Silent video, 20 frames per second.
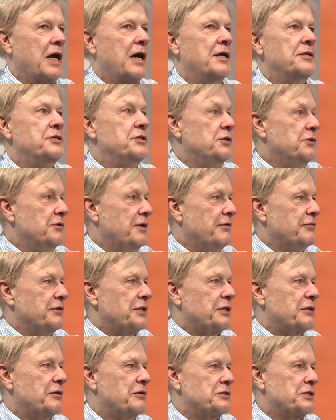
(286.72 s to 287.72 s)
Do you have any
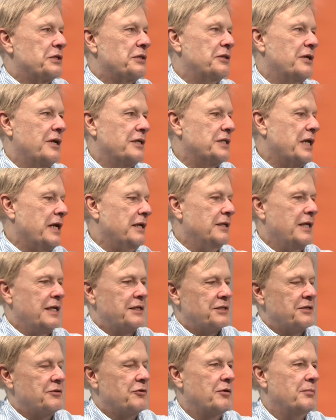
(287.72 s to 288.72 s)
closing thoughts? I'd like
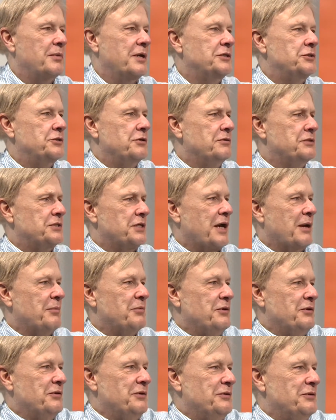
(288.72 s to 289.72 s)
to know about your job.
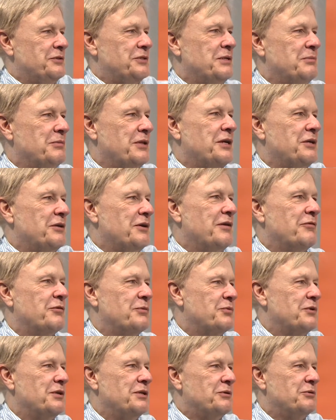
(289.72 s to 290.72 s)
You seem like you have a
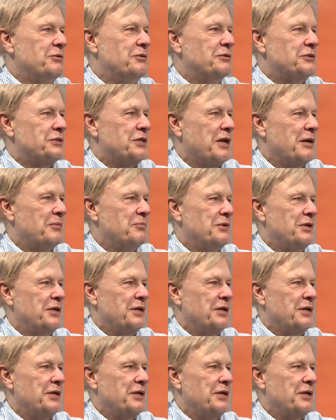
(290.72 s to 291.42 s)
pretty cool job being